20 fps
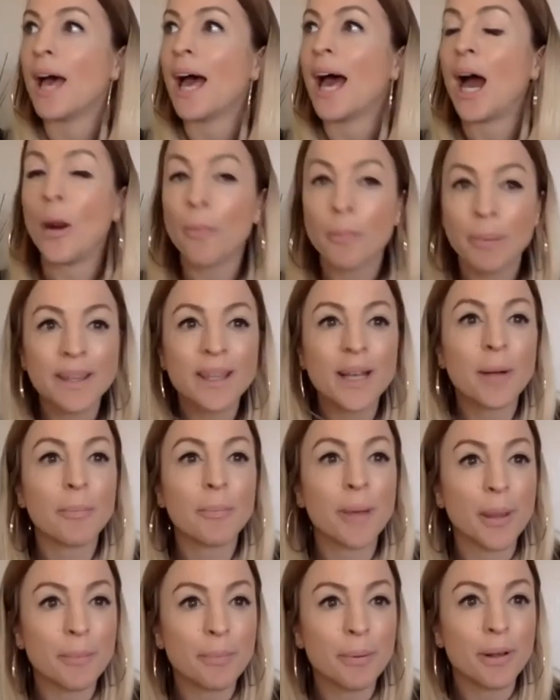Helping young
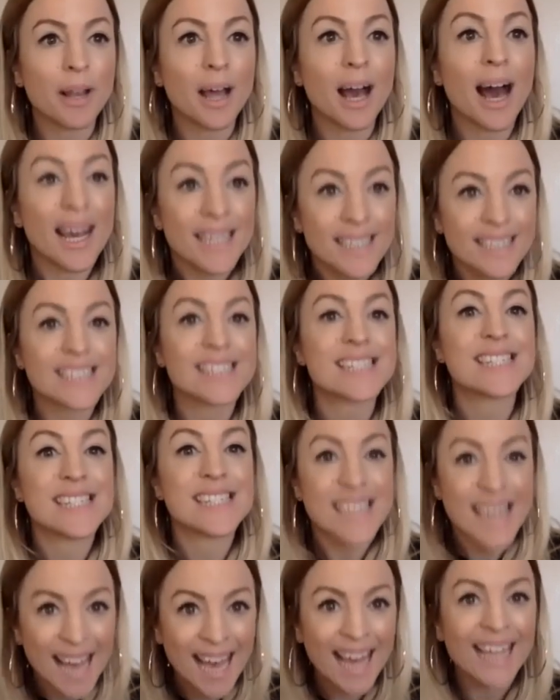people
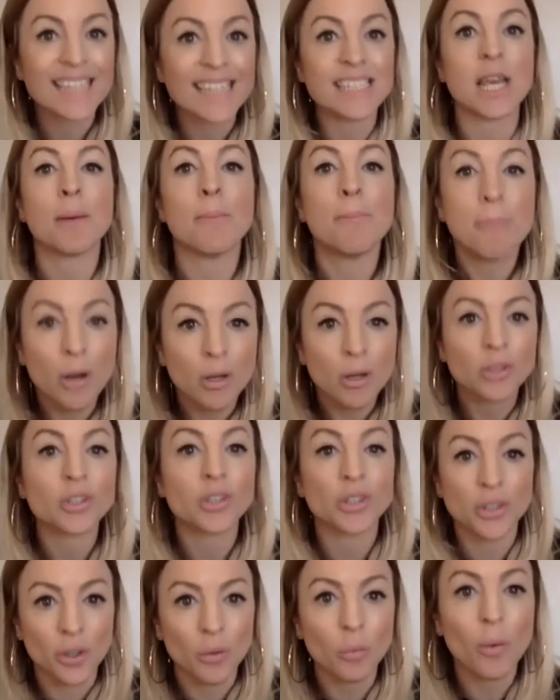understand
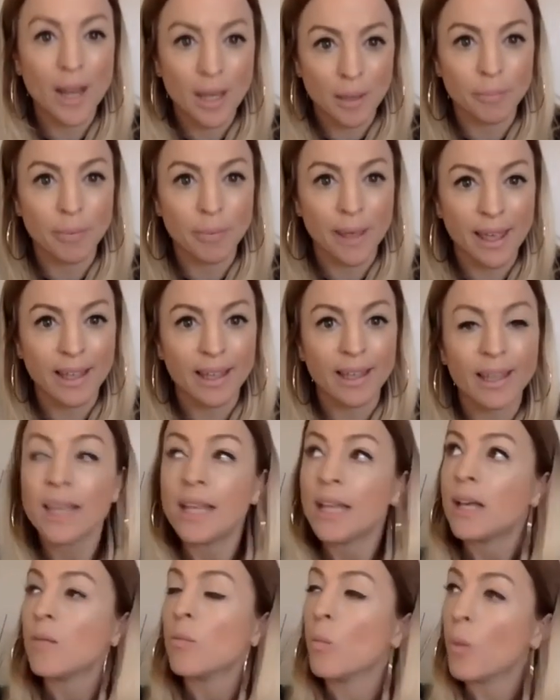emotional well-being.
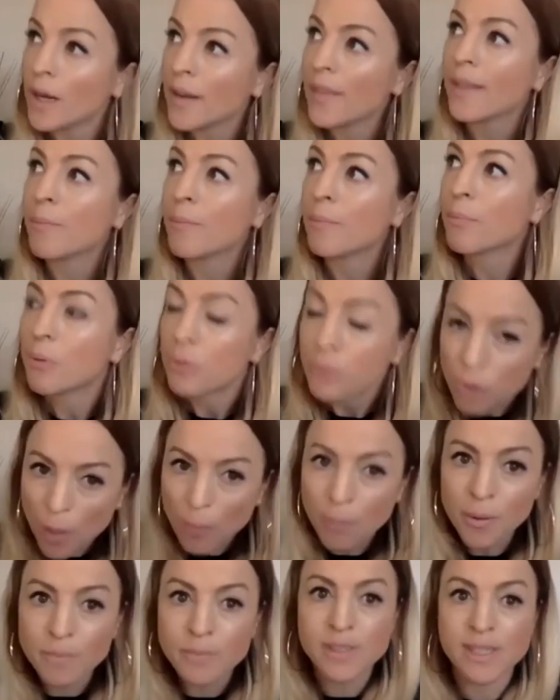One of the
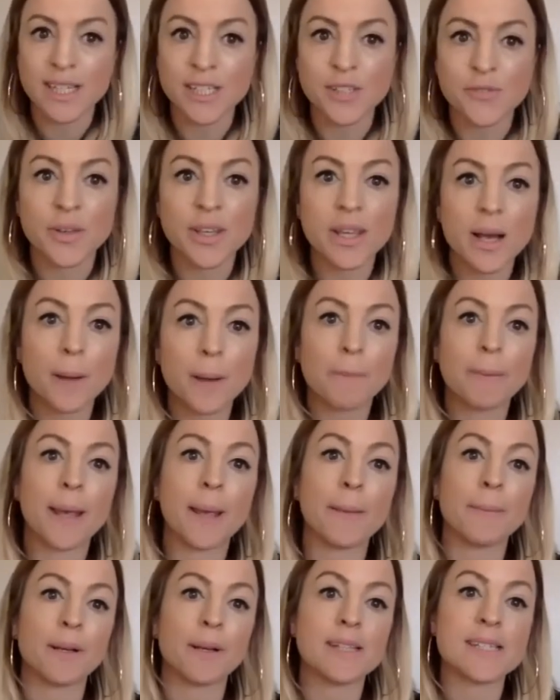problems is for young
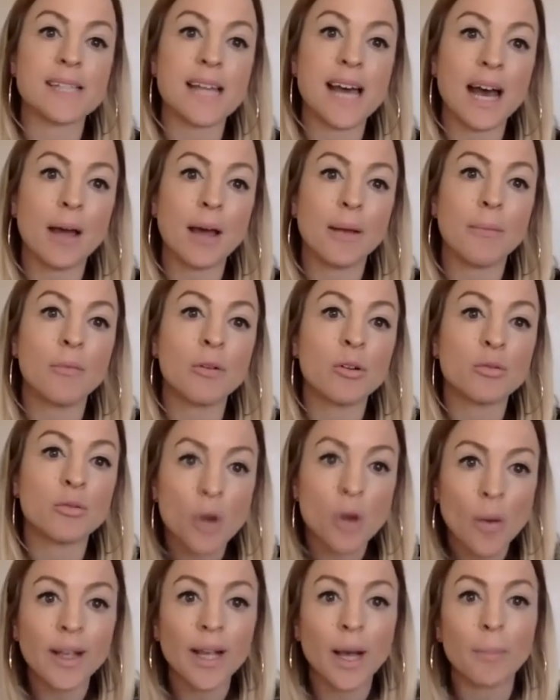people is that
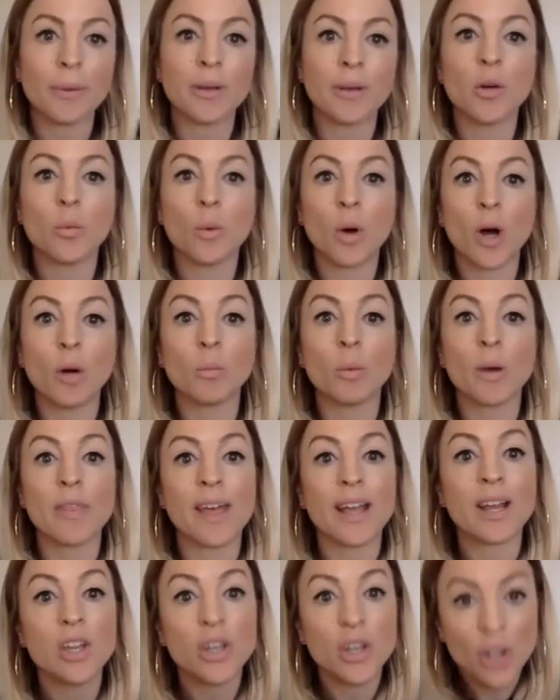growing up in a world where
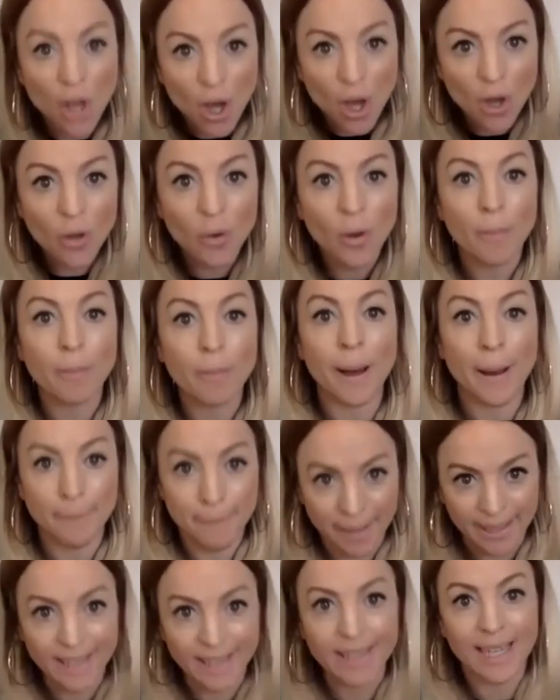they know about
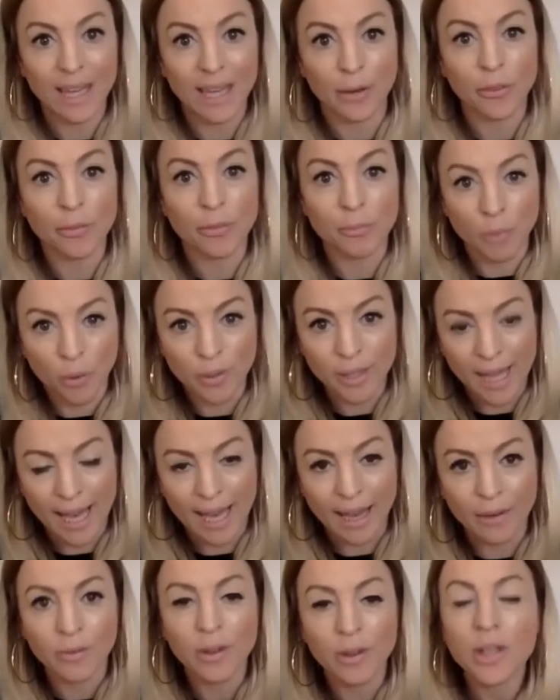mental health more
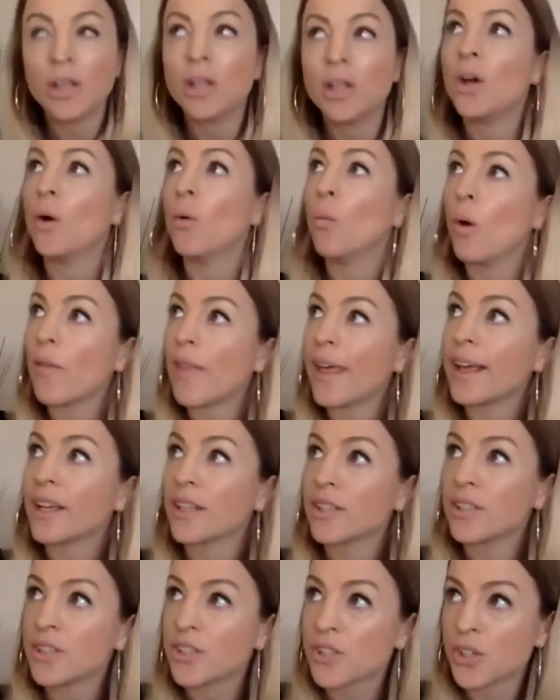now, what they
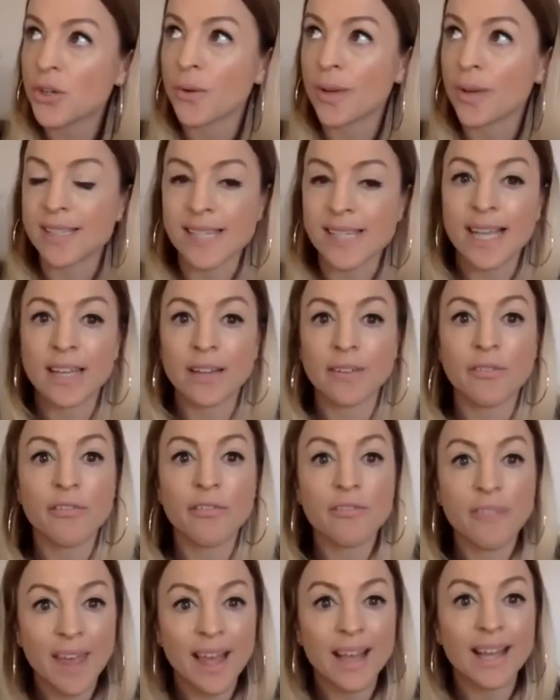can do is they can
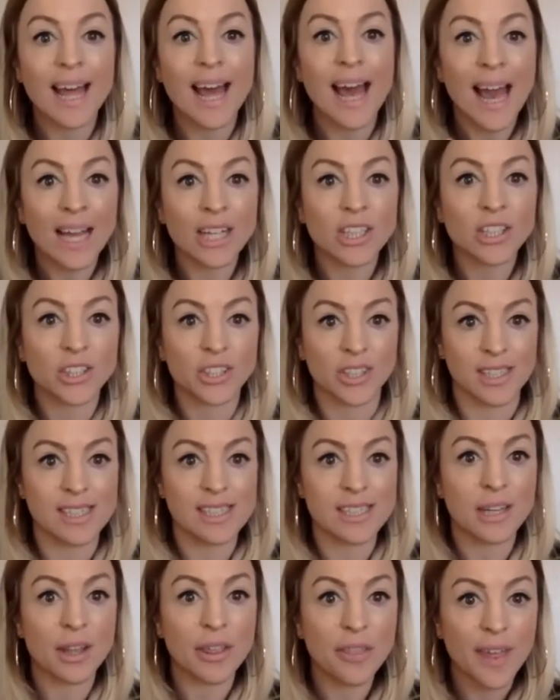feel
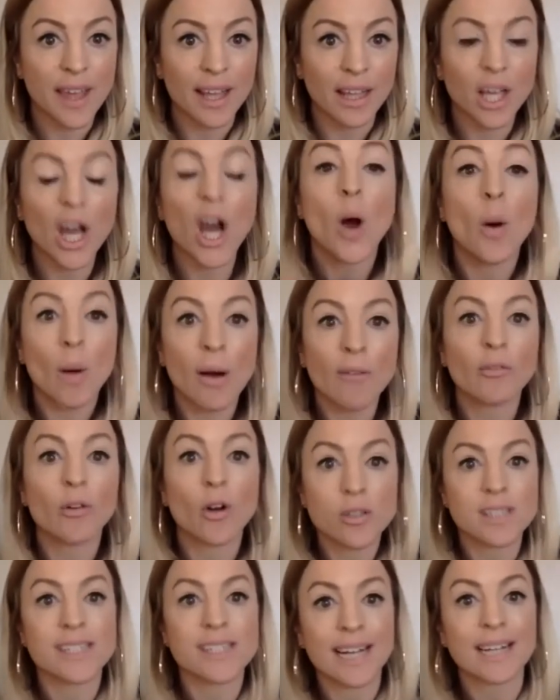anxious and think, oh, I've
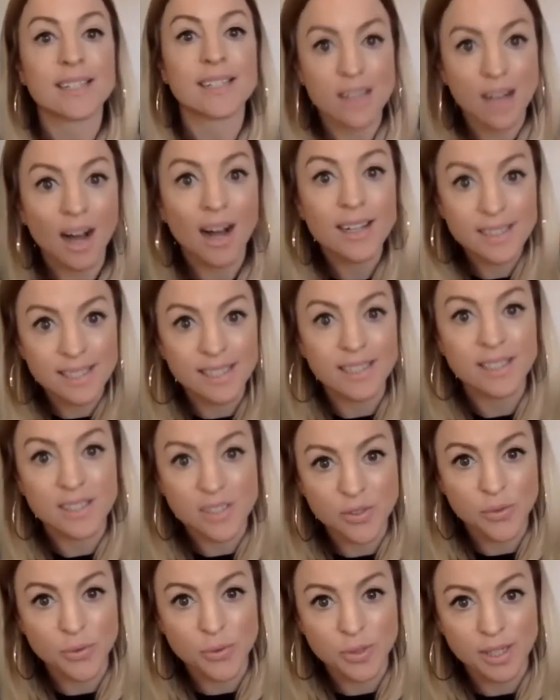got an anxiety
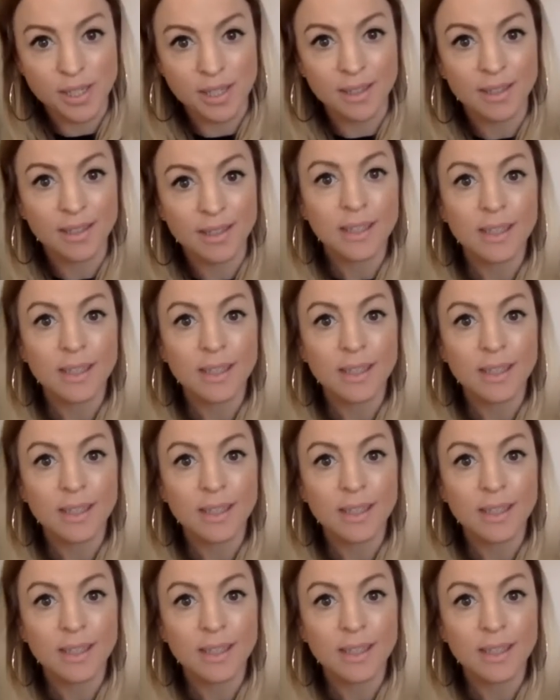disorder.